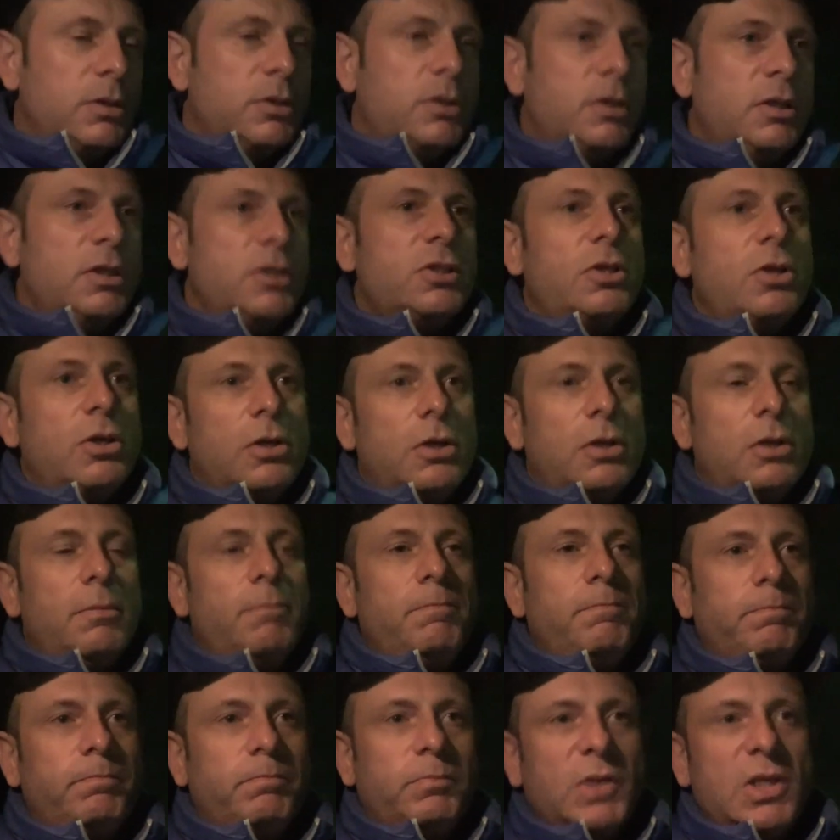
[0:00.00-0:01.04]
So this
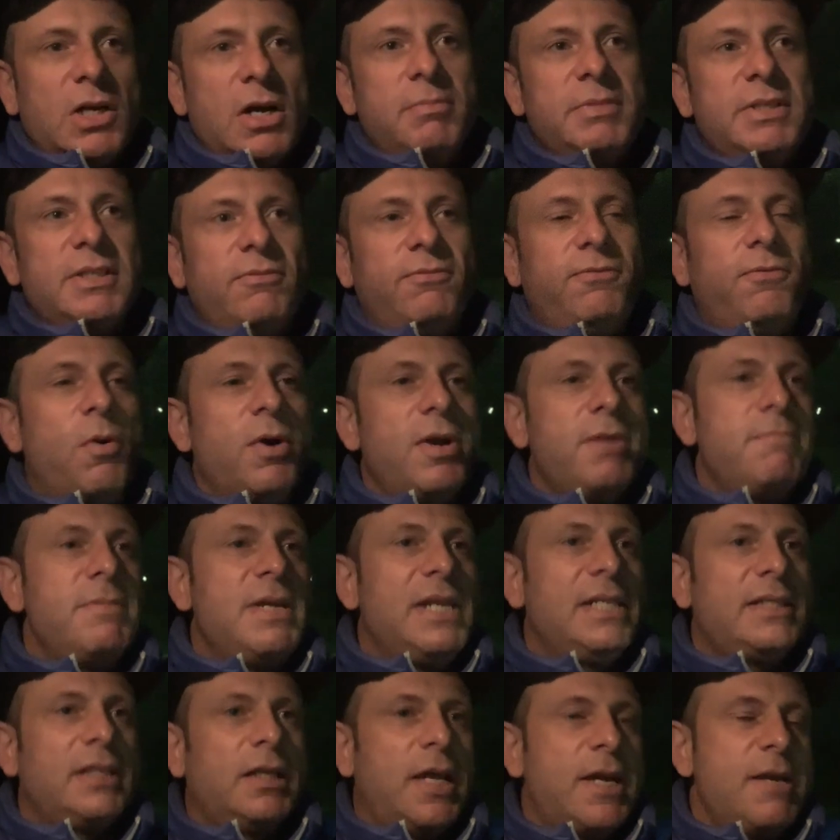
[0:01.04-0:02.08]
girl comes in 40
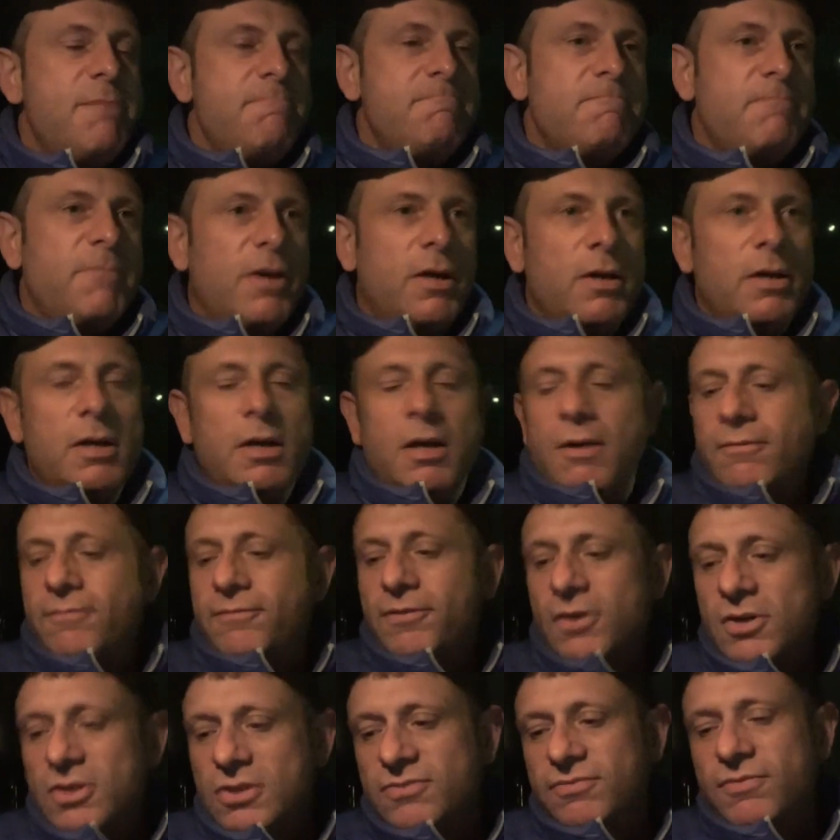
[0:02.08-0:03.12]
minutes late.
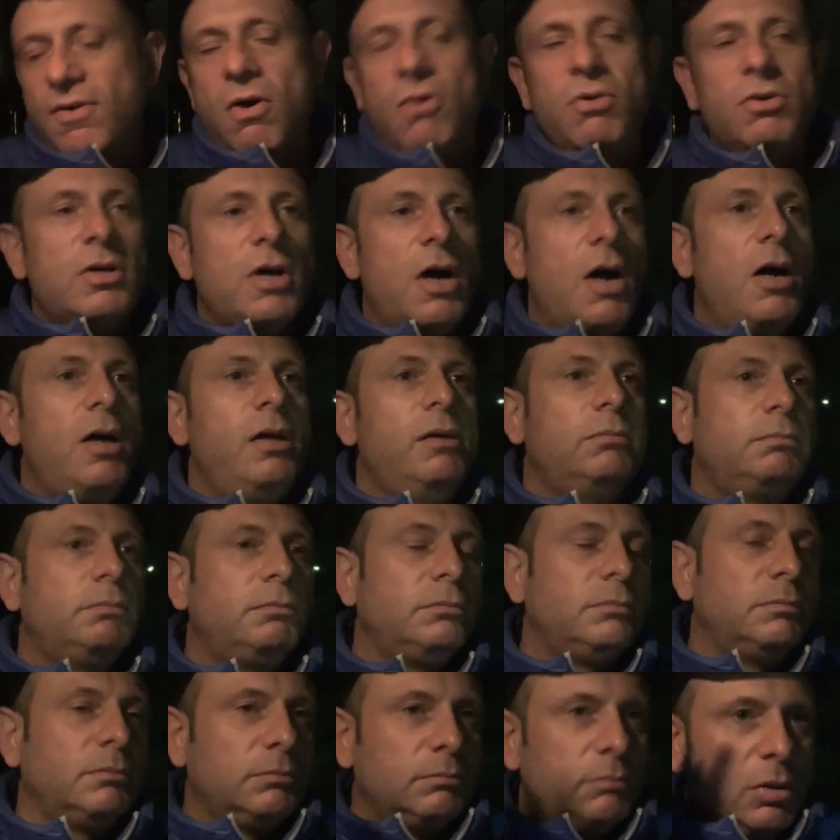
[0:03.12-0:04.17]
First phone call,
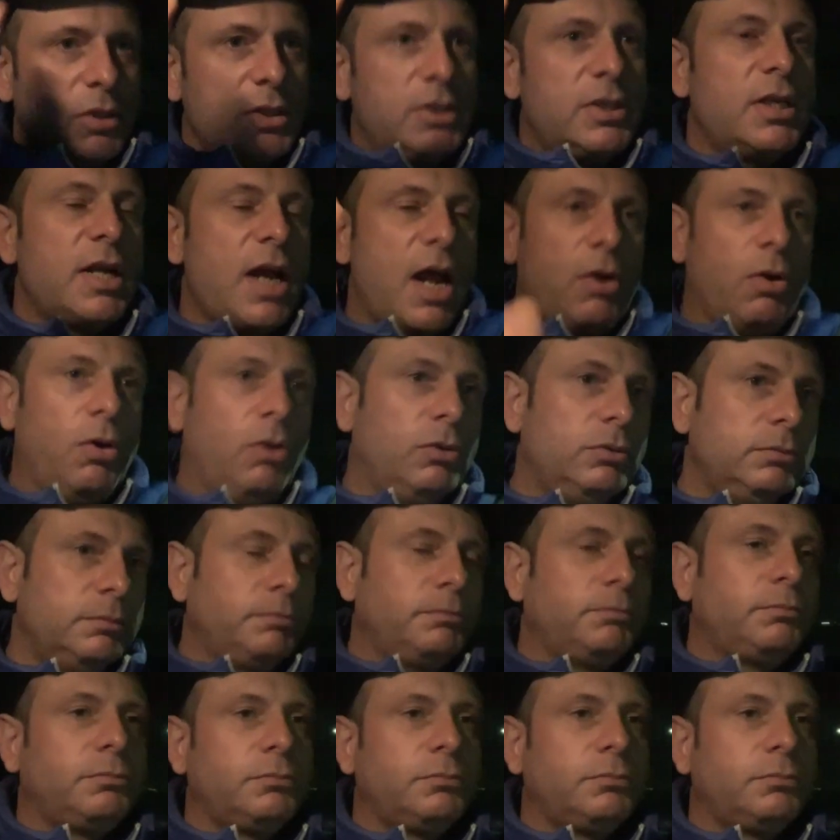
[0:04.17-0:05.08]
puts it on hold.